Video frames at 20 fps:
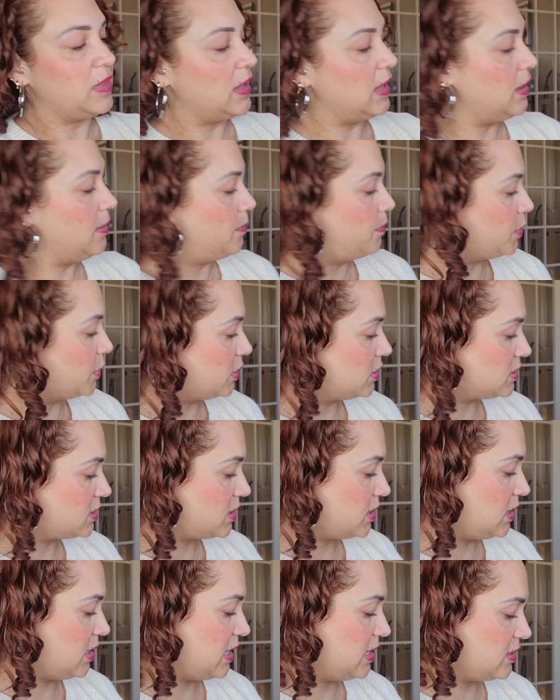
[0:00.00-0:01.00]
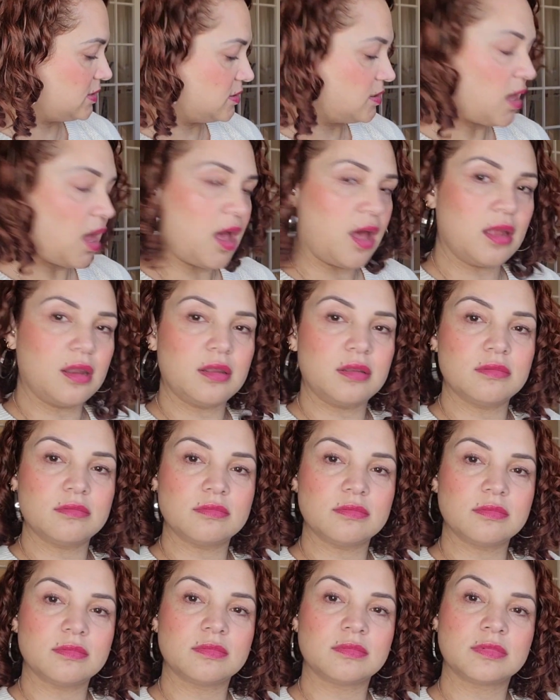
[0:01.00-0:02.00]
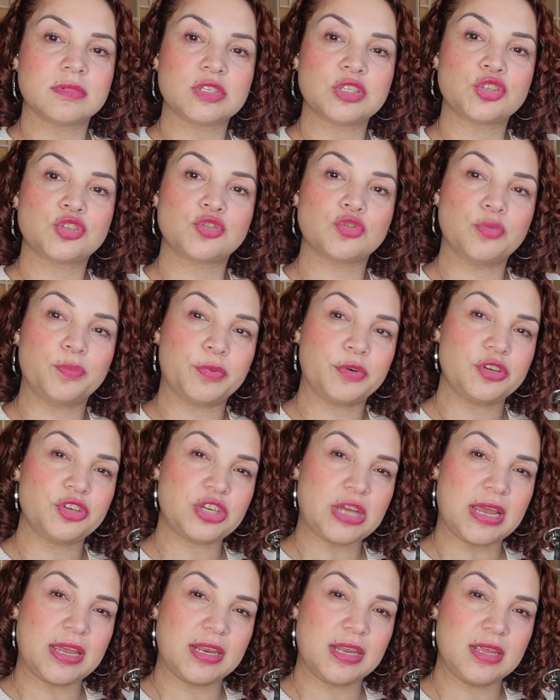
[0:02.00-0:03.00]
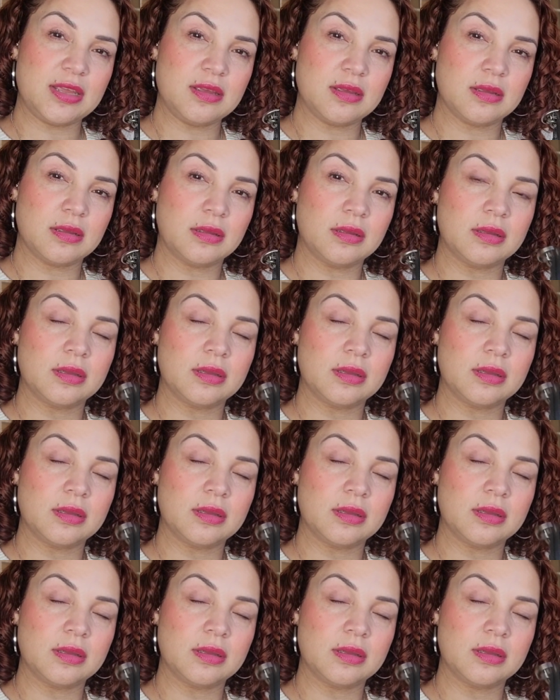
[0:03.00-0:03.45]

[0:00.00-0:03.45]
In person, it's not super shiny,